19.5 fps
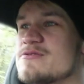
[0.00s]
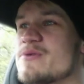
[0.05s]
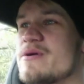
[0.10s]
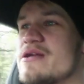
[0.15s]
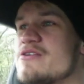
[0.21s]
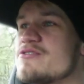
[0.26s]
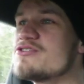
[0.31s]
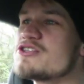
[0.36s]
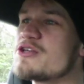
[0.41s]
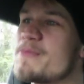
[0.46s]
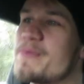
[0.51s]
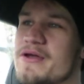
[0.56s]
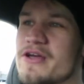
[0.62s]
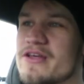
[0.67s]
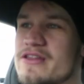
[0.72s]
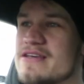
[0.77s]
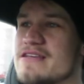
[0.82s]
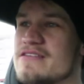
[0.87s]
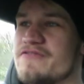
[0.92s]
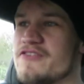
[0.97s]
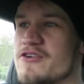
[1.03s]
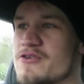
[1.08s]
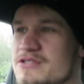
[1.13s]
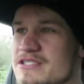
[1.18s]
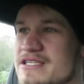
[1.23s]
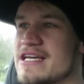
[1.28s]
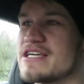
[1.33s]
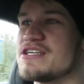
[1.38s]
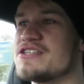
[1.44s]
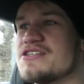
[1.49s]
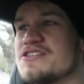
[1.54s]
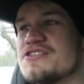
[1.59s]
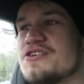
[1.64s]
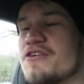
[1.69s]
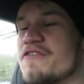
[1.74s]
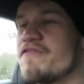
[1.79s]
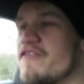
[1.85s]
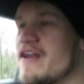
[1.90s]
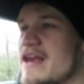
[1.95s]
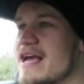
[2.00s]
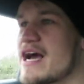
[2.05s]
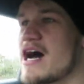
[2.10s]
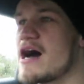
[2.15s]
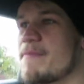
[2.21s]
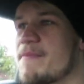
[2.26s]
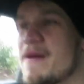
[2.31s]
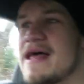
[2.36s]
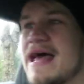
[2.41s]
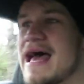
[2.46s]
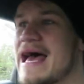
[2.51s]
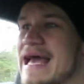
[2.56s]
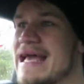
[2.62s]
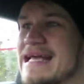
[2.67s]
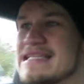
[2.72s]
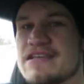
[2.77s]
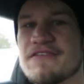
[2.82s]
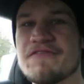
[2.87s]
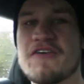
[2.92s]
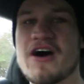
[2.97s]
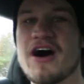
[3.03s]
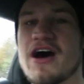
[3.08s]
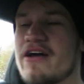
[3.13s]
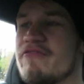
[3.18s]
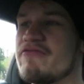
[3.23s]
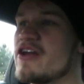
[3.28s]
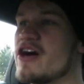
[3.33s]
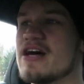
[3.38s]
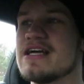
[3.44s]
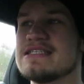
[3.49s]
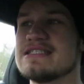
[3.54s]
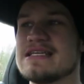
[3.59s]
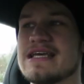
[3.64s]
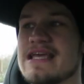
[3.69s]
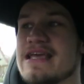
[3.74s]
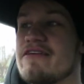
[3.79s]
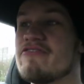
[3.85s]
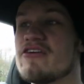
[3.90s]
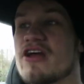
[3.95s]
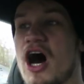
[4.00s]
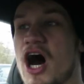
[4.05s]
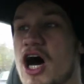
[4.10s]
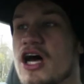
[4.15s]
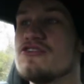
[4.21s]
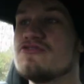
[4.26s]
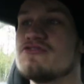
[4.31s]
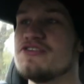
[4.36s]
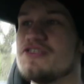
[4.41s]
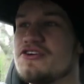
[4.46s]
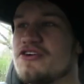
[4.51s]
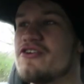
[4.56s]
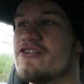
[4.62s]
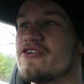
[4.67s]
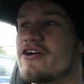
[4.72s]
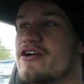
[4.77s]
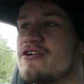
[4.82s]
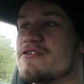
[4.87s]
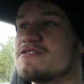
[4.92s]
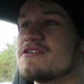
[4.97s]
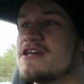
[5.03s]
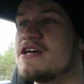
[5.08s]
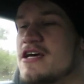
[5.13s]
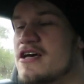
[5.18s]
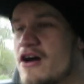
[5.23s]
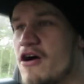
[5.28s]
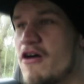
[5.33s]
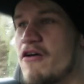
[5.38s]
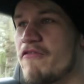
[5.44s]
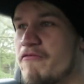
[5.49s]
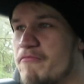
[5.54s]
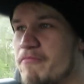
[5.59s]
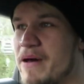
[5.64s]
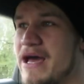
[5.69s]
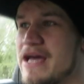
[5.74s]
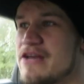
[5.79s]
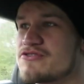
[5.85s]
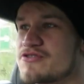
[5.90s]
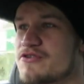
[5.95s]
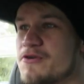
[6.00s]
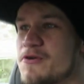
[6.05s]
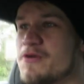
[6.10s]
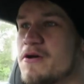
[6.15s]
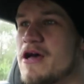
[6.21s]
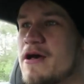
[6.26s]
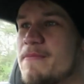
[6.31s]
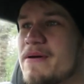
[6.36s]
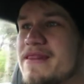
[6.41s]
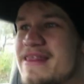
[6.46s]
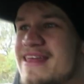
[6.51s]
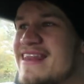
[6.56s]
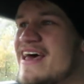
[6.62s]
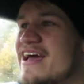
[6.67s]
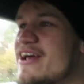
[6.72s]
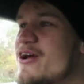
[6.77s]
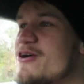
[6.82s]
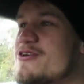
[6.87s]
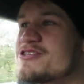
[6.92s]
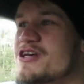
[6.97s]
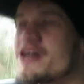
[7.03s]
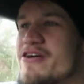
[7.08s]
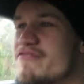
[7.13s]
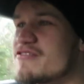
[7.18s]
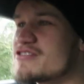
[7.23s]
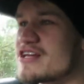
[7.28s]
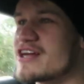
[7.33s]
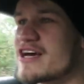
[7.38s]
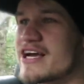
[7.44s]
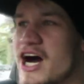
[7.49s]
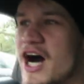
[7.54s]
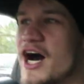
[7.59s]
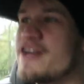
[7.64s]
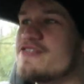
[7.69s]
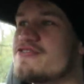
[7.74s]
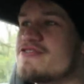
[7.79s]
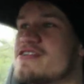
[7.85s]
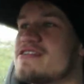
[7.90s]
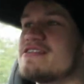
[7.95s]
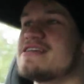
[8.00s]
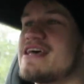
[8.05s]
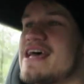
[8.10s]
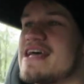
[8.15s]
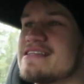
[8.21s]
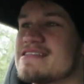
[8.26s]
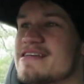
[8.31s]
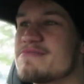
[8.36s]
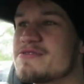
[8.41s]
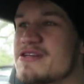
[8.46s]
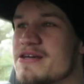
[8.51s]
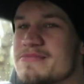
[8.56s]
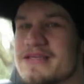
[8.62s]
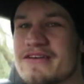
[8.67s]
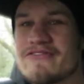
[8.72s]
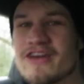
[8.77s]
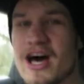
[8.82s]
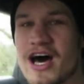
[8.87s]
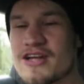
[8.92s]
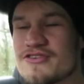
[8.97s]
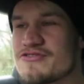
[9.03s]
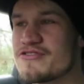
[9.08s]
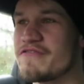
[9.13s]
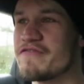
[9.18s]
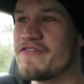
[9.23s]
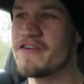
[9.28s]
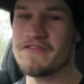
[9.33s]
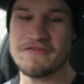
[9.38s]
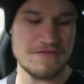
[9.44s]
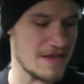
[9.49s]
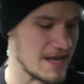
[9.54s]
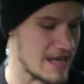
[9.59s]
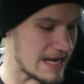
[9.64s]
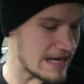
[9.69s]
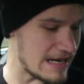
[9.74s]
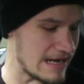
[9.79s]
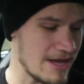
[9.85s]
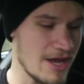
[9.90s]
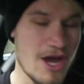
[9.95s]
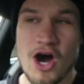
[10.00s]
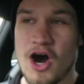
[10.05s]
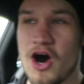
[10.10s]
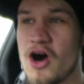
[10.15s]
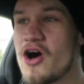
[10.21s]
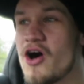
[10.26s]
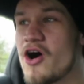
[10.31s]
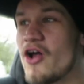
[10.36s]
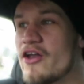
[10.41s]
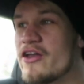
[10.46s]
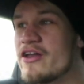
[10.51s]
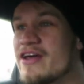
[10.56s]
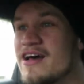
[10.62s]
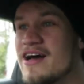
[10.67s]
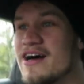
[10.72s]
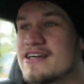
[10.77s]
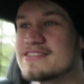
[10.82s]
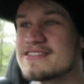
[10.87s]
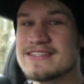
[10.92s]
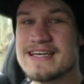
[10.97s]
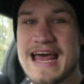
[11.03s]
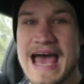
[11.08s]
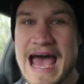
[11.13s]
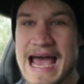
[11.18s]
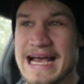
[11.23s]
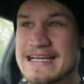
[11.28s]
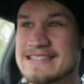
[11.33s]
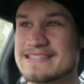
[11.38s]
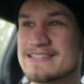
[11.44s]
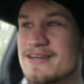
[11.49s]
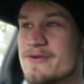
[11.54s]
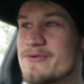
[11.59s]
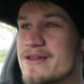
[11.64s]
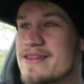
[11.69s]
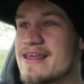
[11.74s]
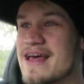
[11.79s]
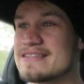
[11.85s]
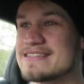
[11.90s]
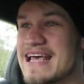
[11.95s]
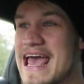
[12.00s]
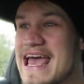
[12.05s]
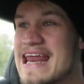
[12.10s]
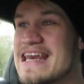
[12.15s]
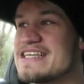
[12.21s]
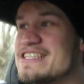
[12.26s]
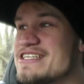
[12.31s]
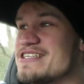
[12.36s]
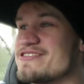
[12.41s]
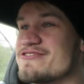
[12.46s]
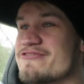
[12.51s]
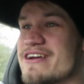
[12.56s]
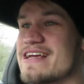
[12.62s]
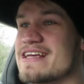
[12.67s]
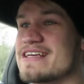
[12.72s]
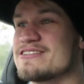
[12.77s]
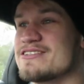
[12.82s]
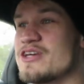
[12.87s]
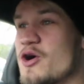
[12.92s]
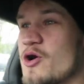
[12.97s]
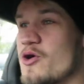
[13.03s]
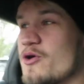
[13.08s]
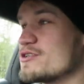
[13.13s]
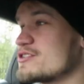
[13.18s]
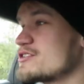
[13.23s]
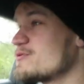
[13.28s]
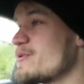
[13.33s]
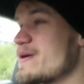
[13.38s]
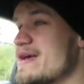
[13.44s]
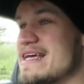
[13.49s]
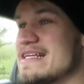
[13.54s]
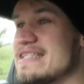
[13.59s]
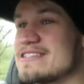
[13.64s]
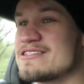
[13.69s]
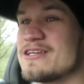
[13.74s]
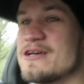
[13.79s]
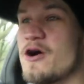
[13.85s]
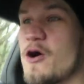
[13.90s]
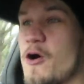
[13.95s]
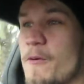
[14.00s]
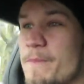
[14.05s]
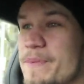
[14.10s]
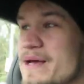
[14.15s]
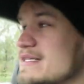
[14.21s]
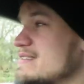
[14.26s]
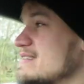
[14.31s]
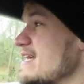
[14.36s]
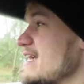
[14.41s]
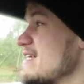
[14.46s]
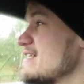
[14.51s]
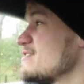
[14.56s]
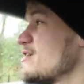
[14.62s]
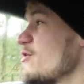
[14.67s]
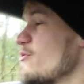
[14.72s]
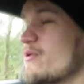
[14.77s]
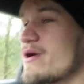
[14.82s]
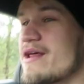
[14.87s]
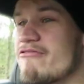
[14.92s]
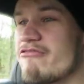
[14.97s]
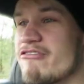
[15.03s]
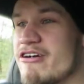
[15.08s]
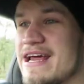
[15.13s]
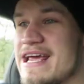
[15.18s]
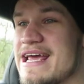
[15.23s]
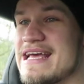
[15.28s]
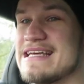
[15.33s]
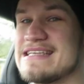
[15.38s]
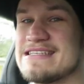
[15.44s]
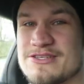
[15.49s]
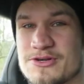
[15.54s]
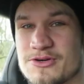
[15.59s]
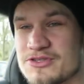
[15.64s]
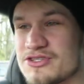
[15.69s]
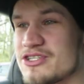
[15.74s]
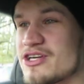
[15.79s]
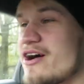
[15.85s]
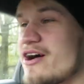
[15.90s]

is when you're stopping at these fuel stations, you're filling up 85, 90, even 100 euros of petrol, but then that goes over to like 110, sometimes even 115 on snacks, whether that's energy drinks or sweets or biscuits, whatever it is, your